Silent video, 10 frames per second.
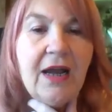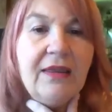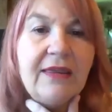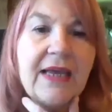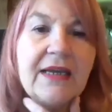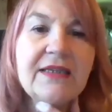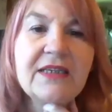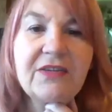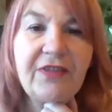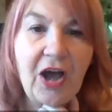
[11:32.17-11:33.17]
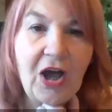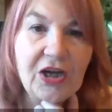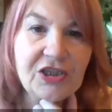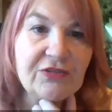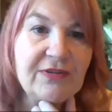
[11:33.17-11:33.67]
and things that have
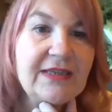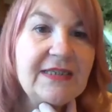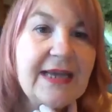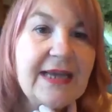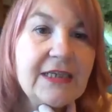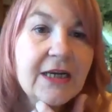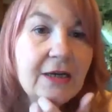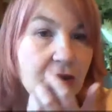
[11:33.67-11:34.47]
hurt her, and is said